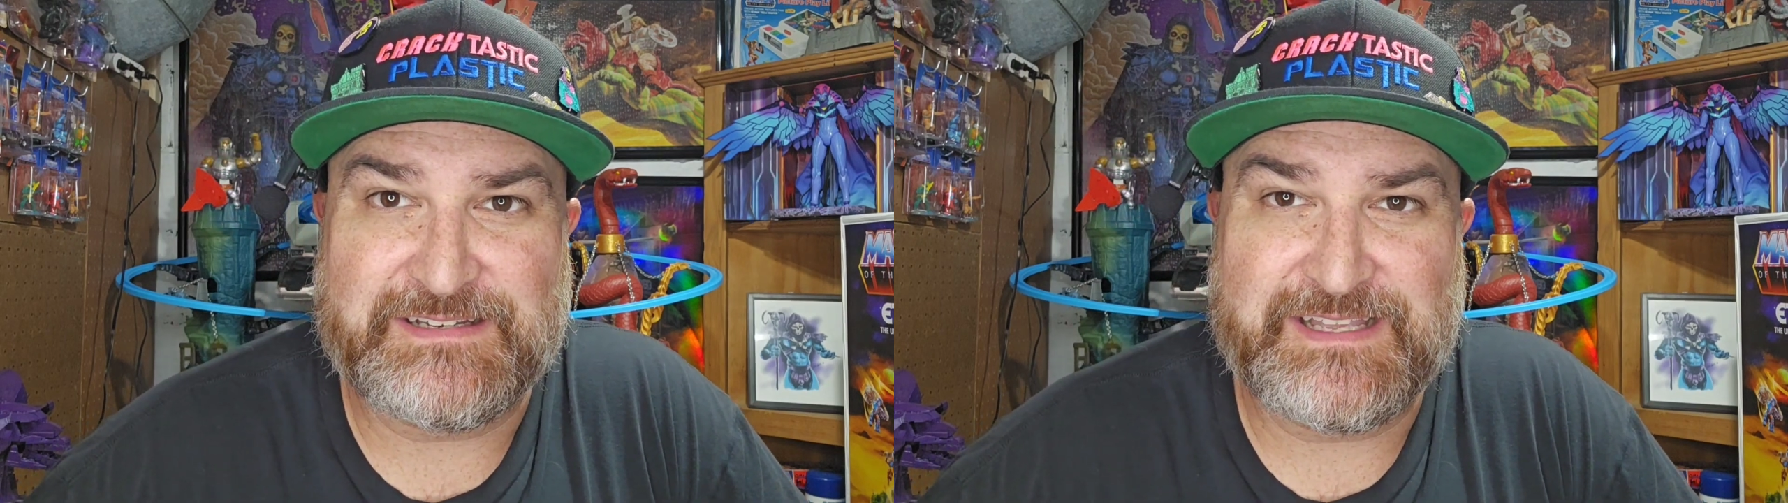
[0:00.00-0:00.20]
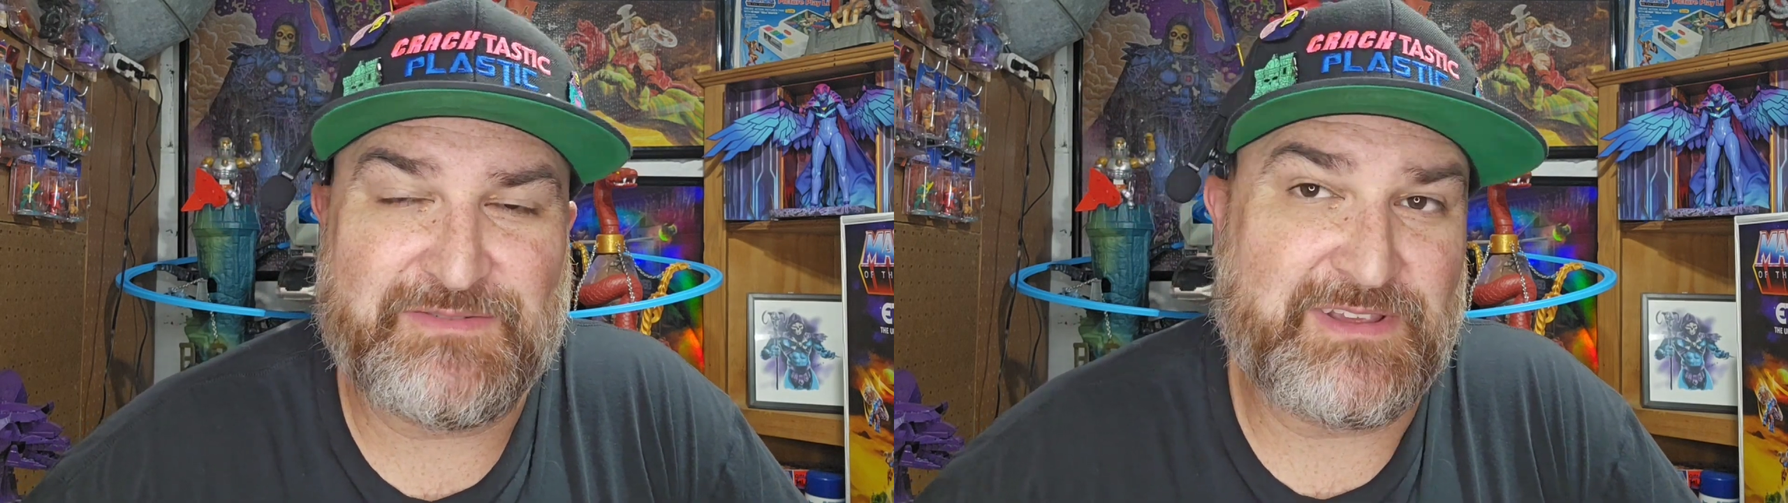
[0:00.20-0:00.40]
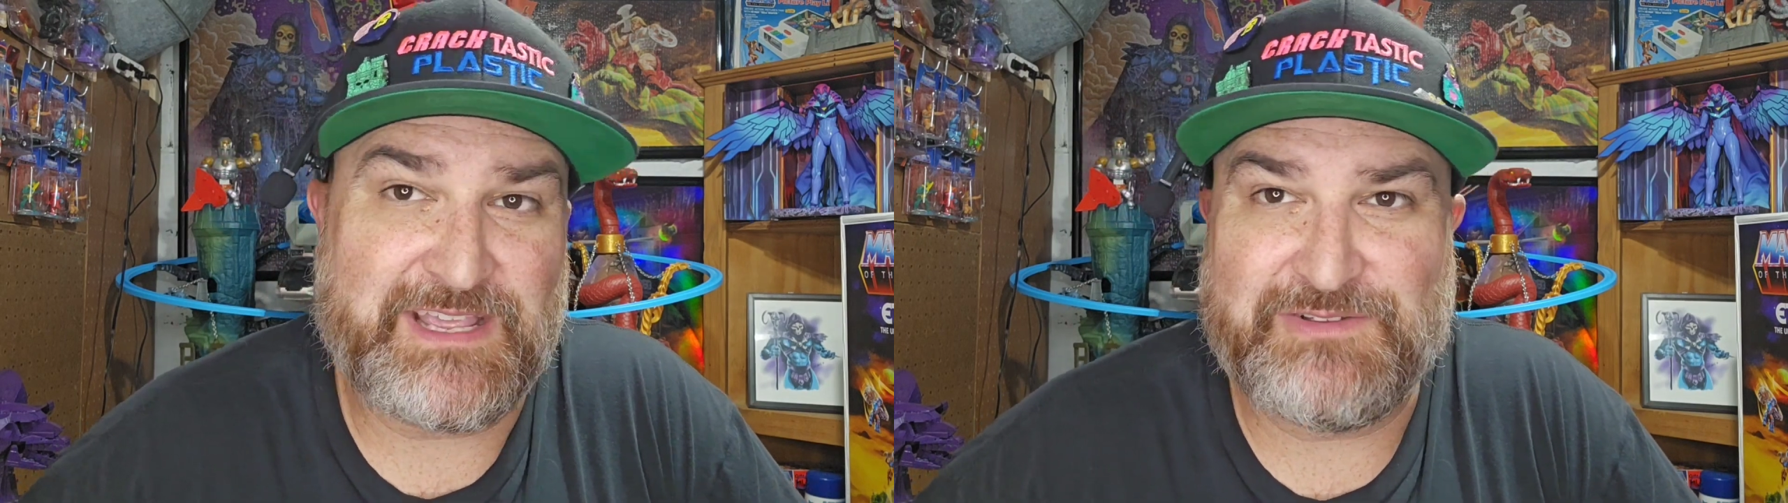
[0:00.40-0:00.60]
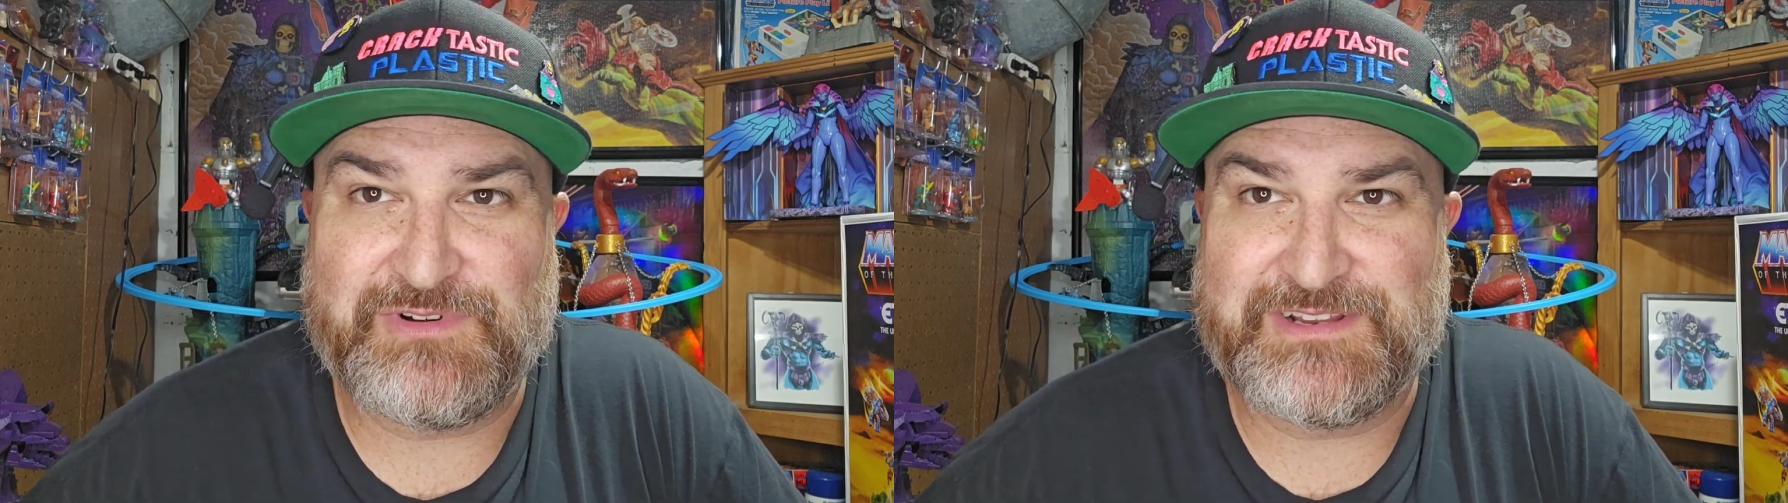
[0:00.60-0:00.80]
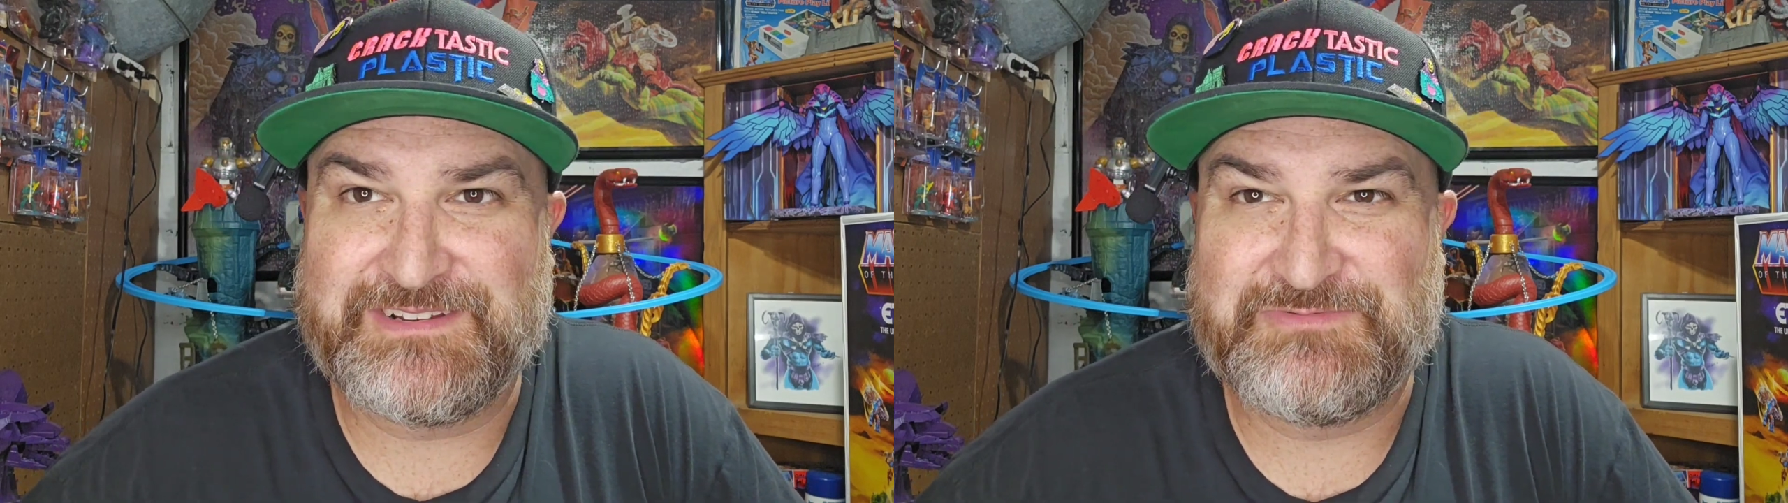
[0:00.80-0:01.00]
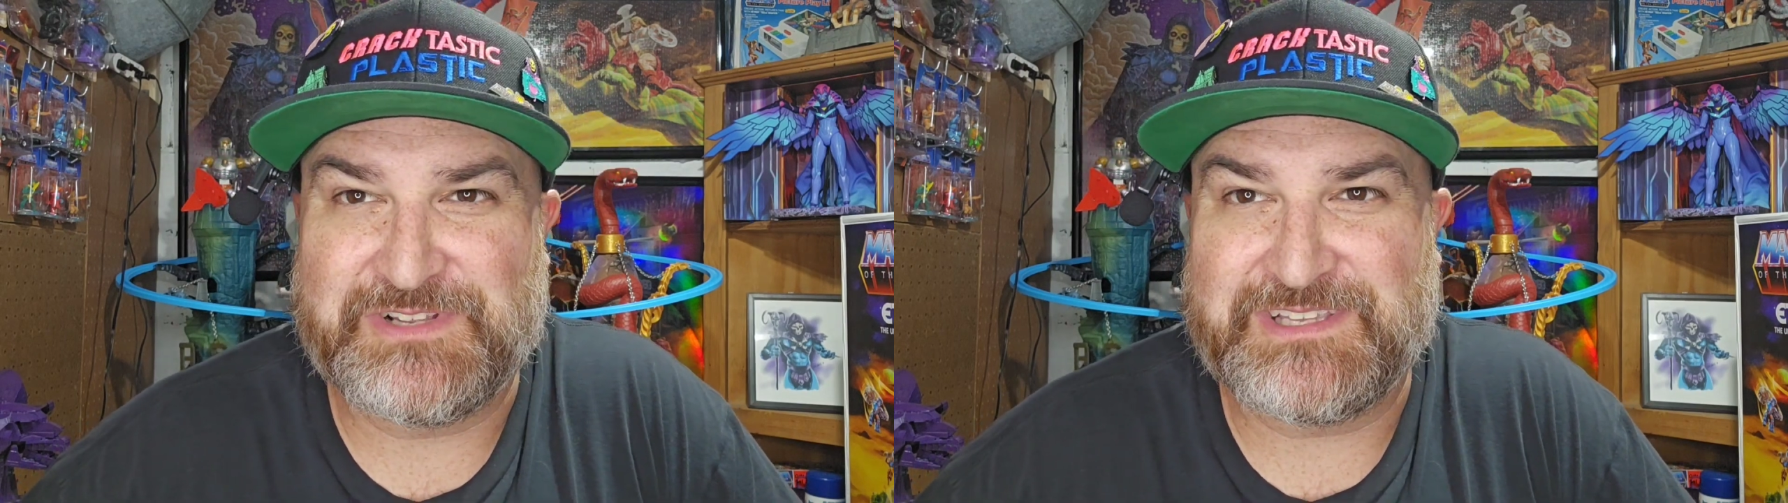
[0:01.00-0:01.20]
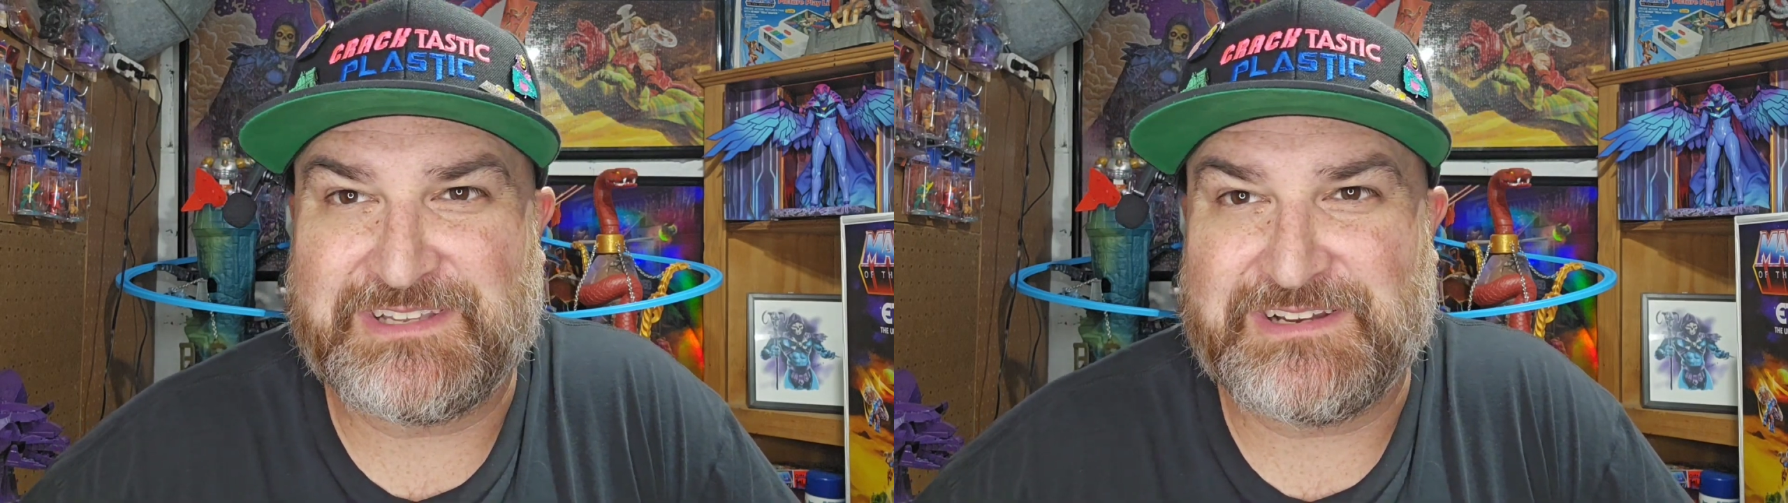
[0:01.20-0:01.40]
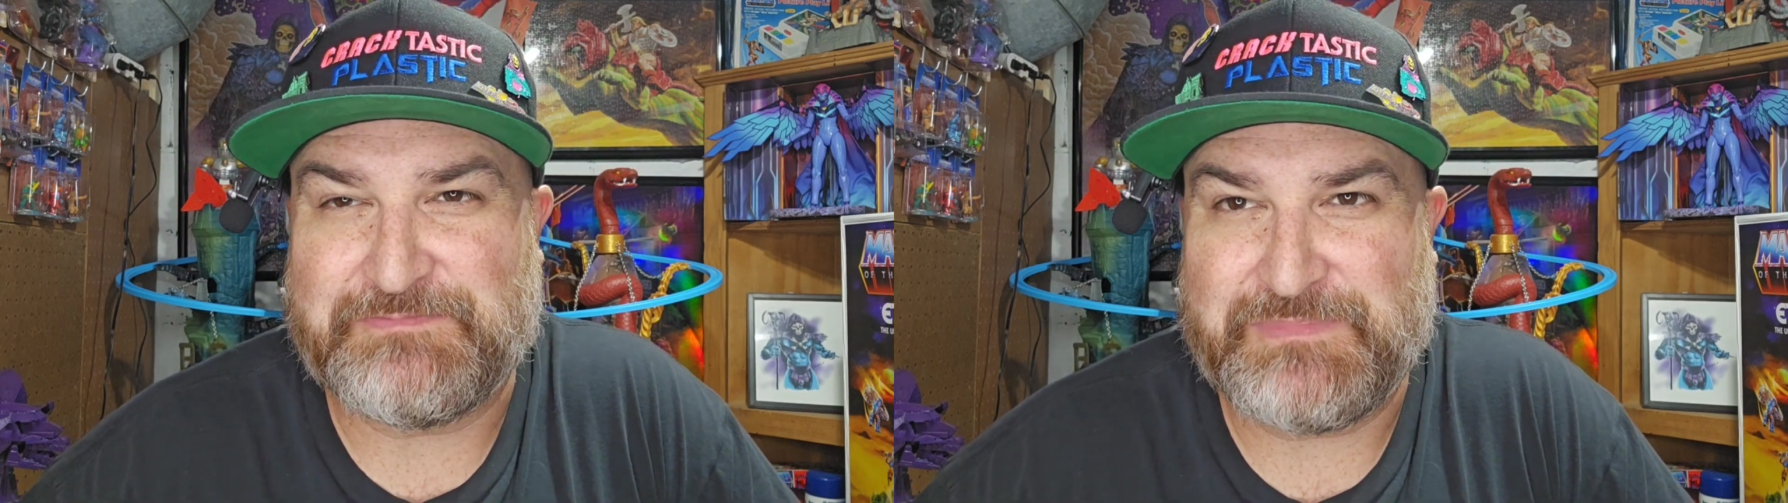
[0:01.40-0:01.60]
Anyway, anyone really
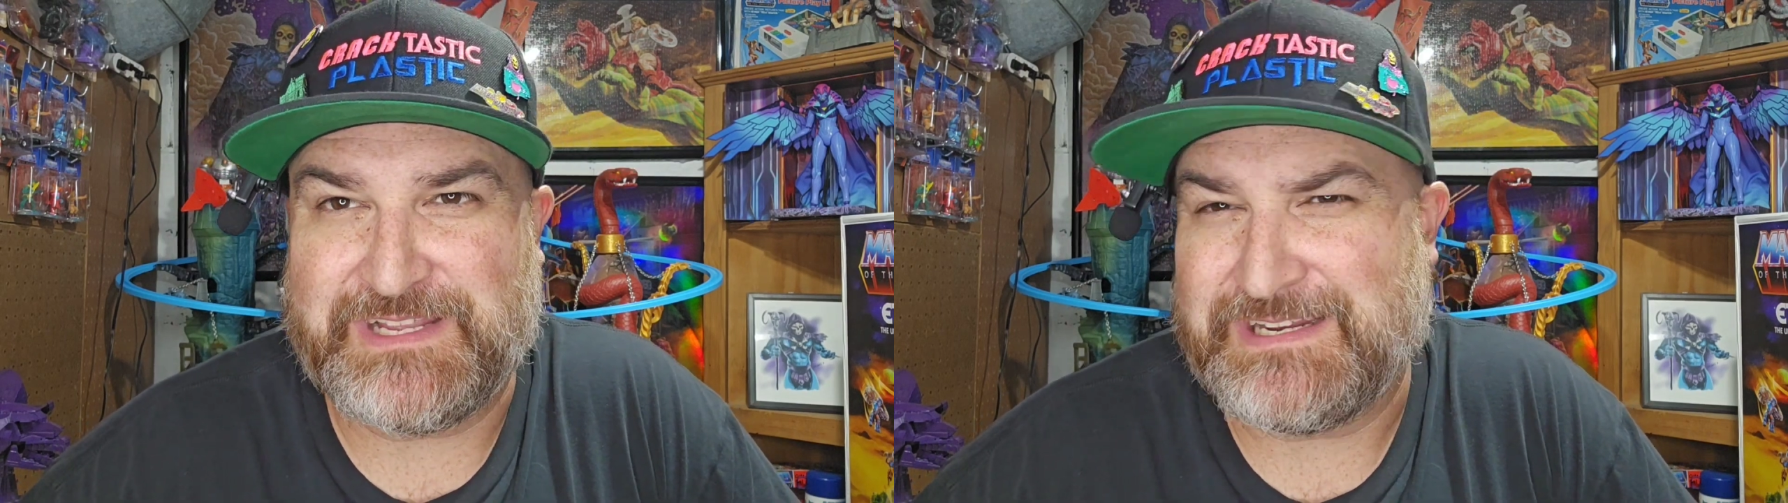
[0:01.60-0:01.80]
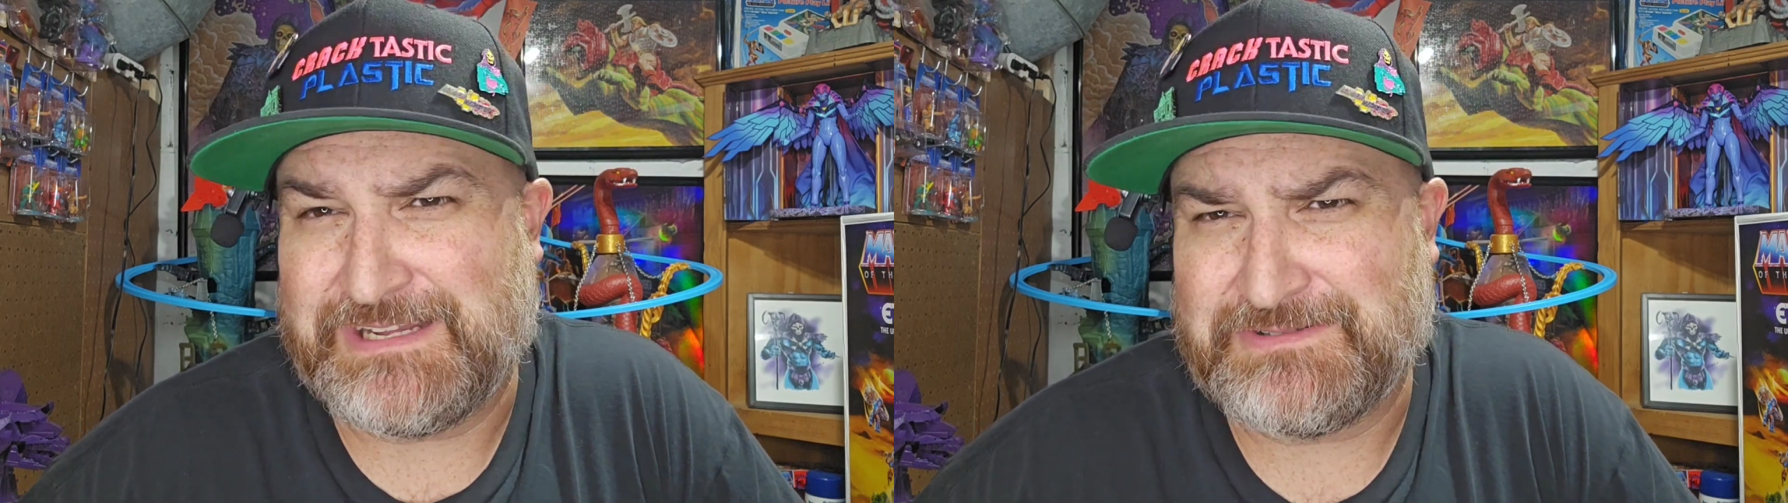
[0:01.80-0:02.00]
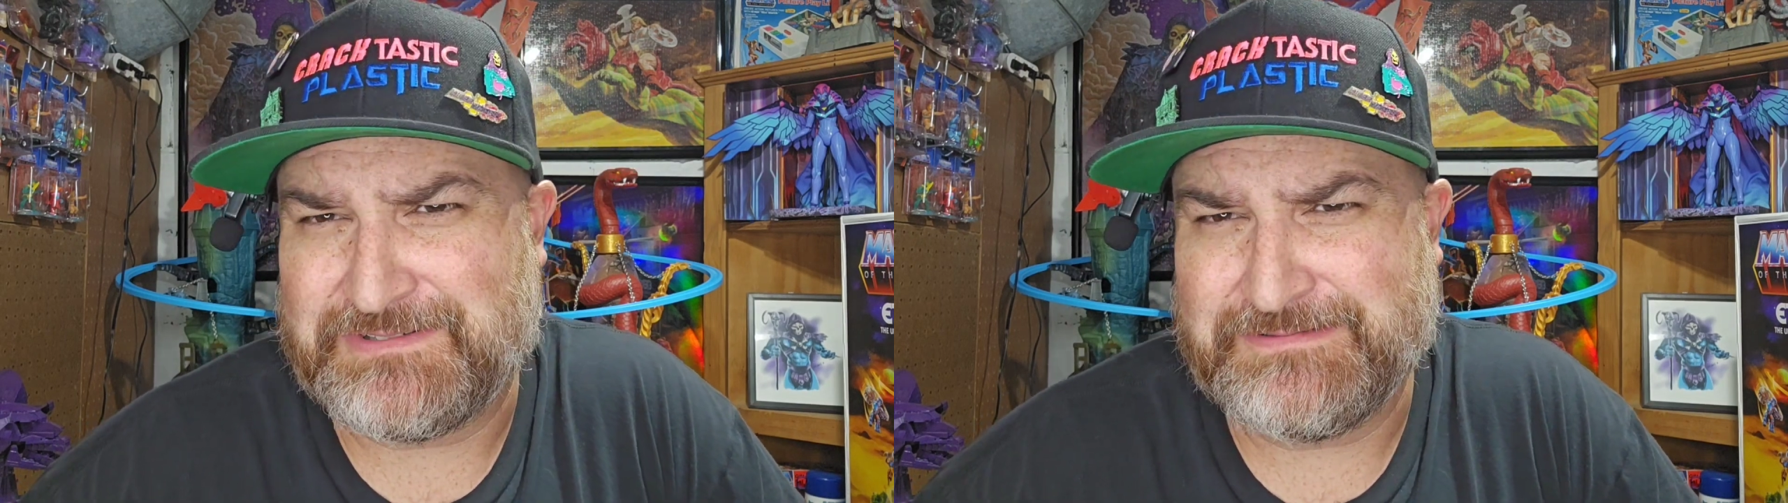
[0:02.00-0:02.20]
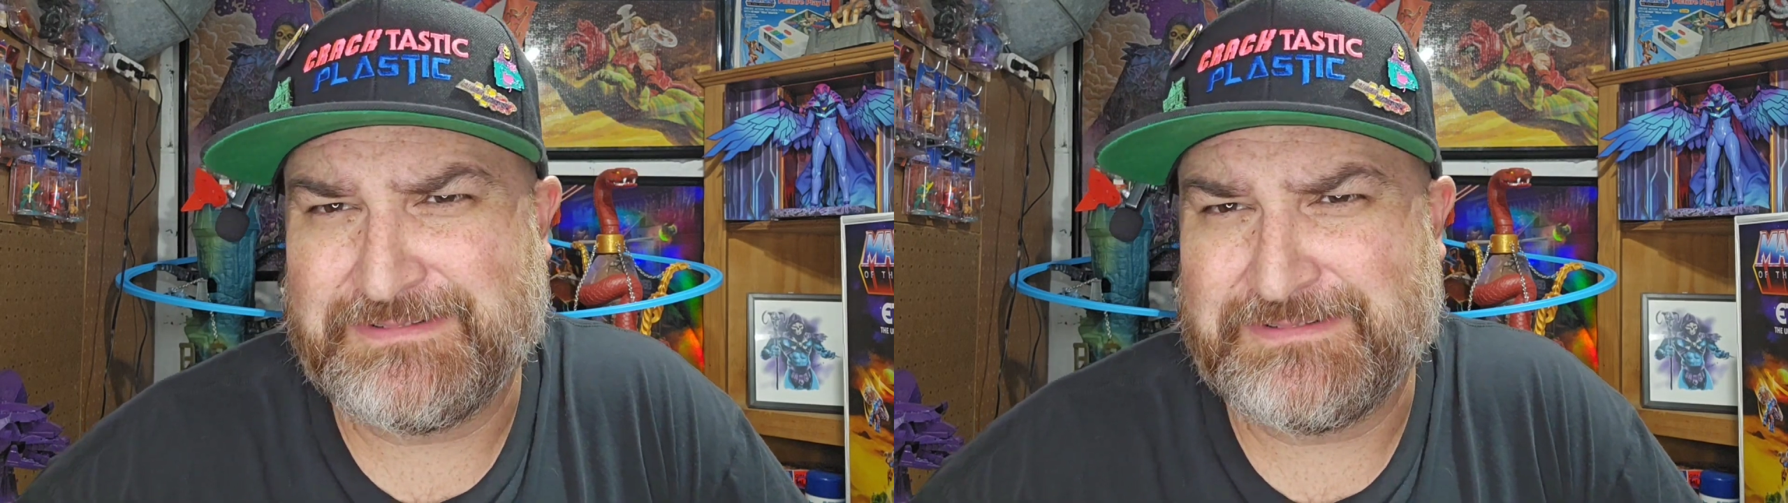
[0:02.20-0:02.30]
could be an announcer.